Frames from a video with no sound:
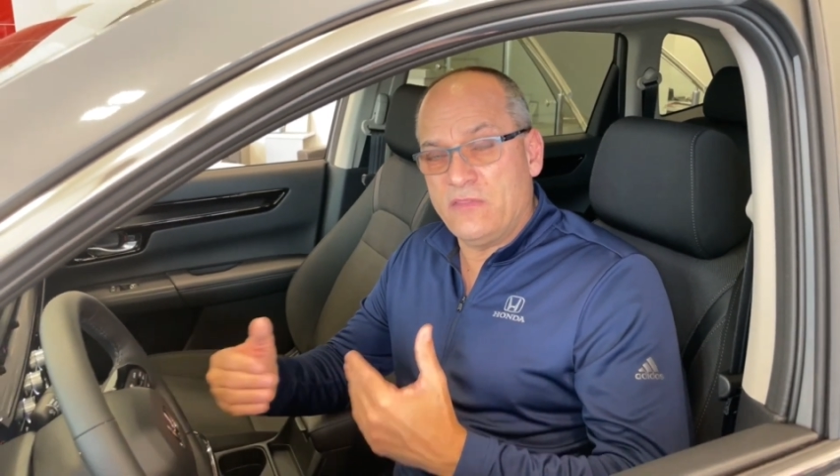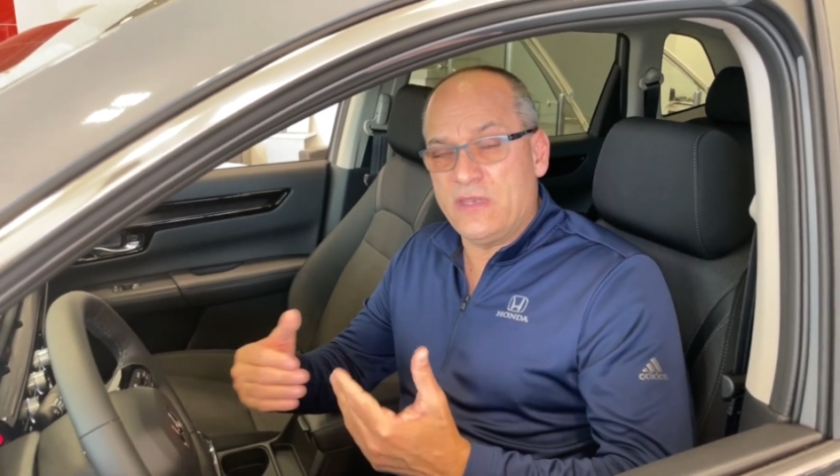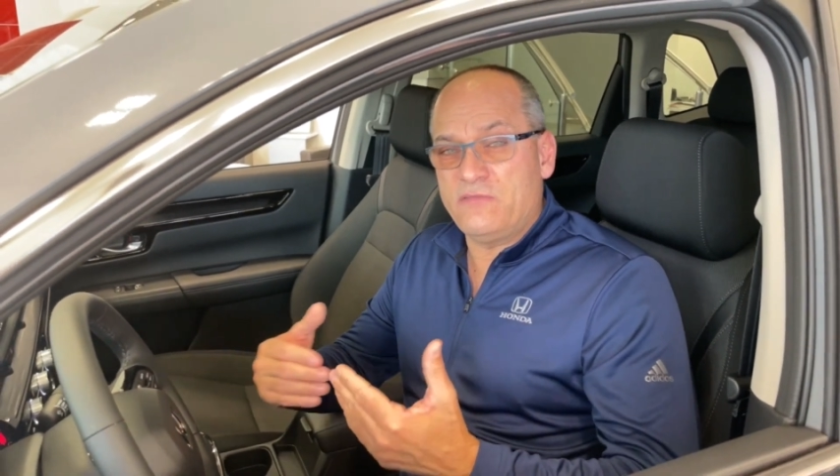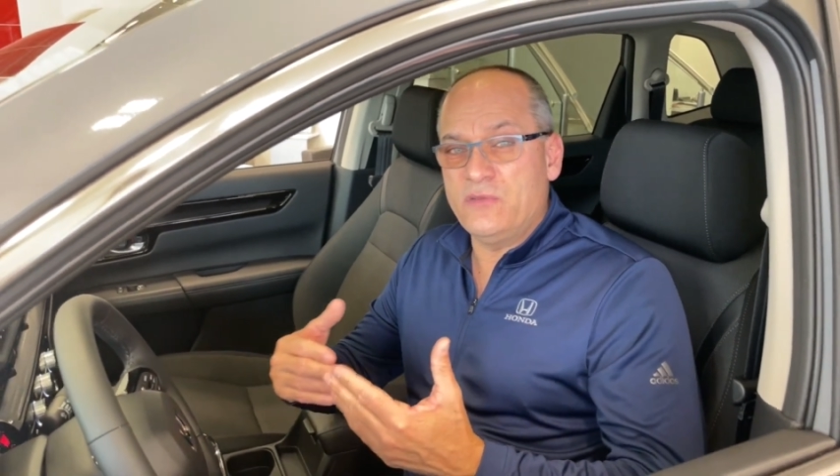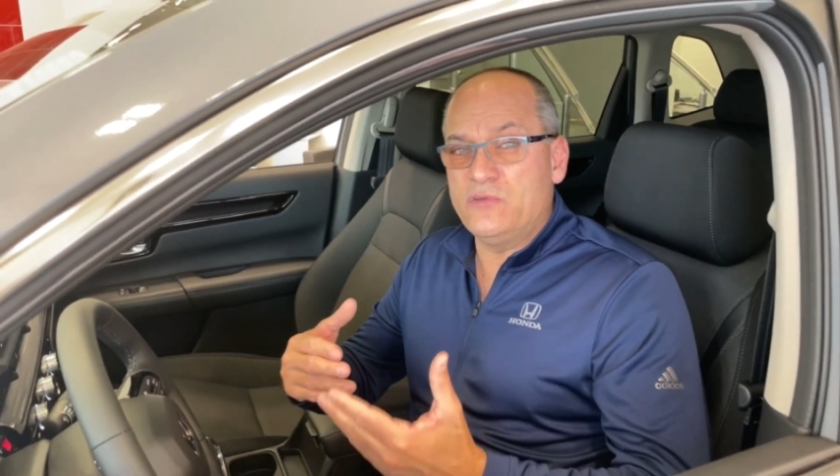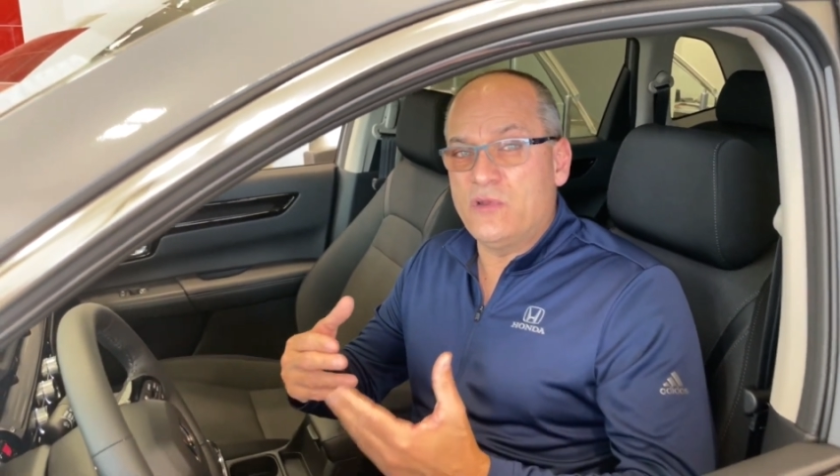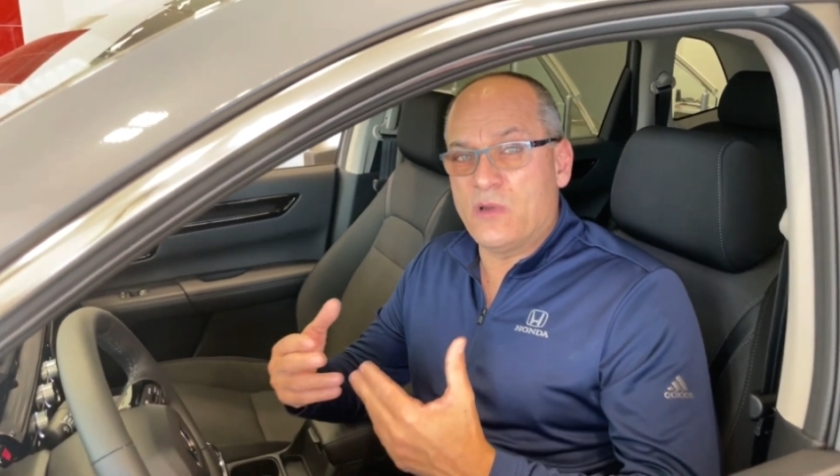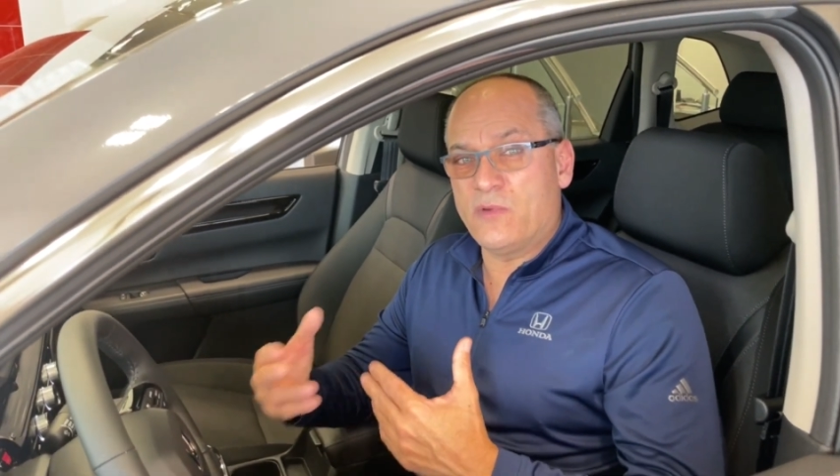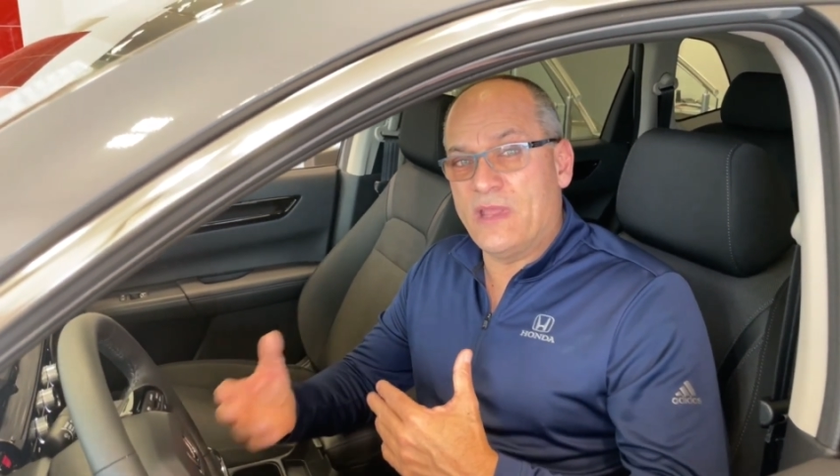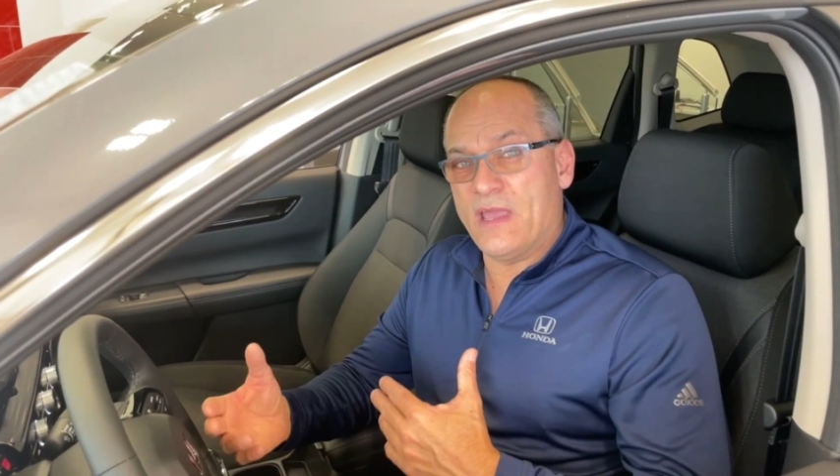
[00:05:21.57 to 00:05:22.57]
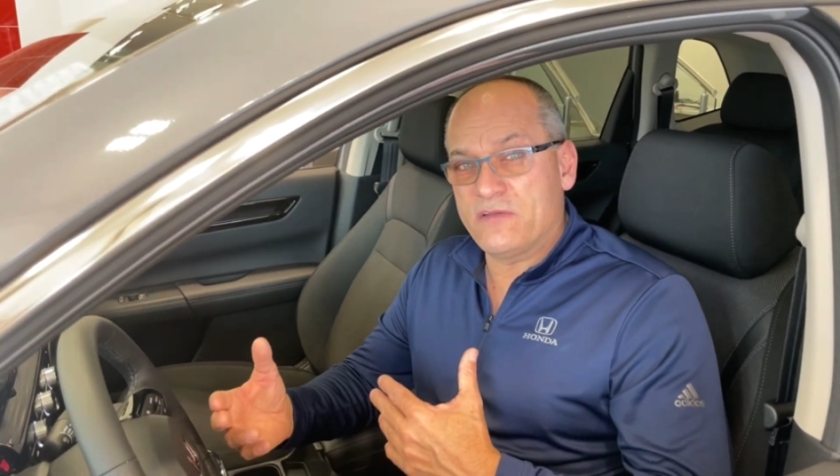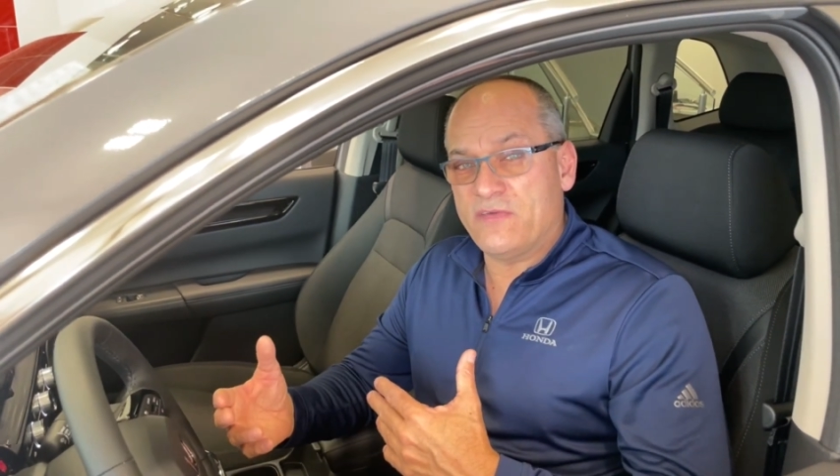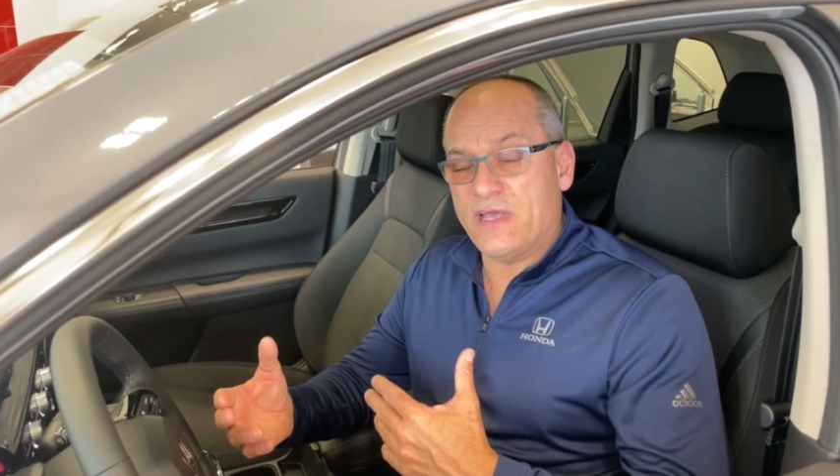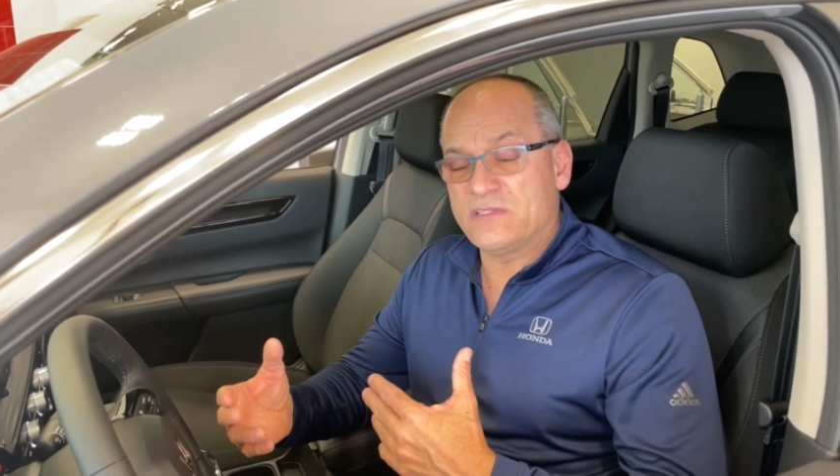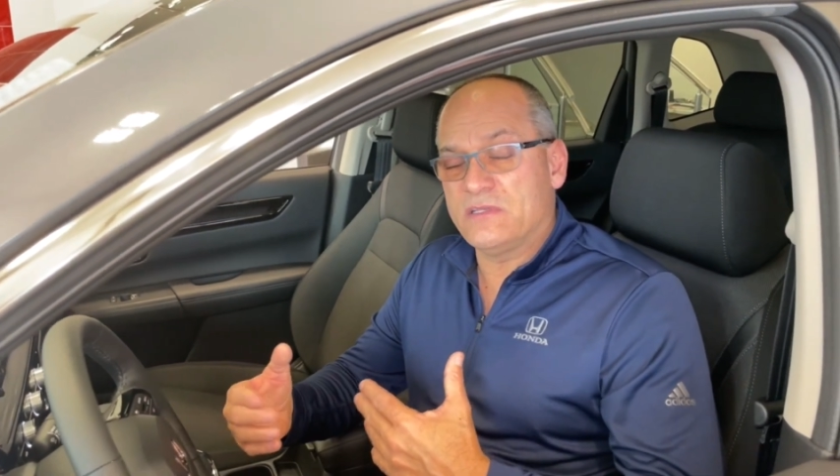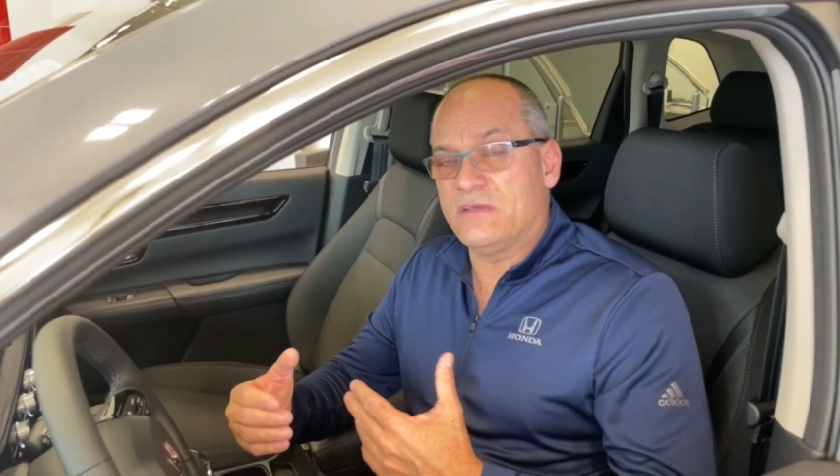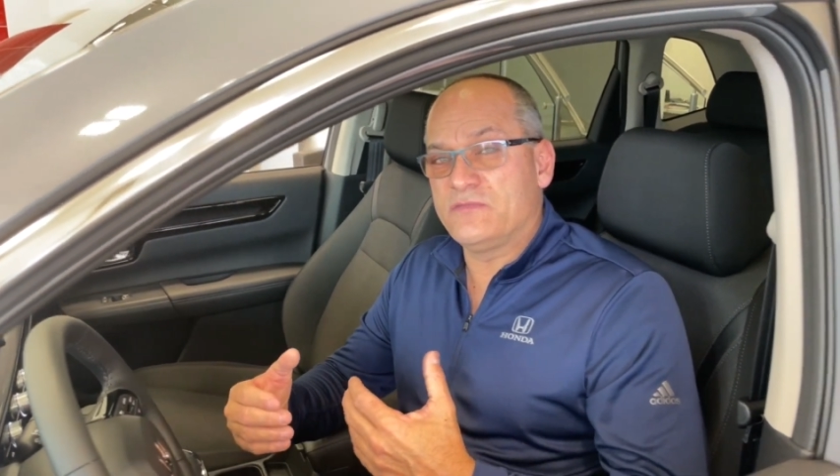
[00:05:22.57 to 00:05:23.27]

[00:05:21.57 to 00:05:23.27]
that if you do not react fast enough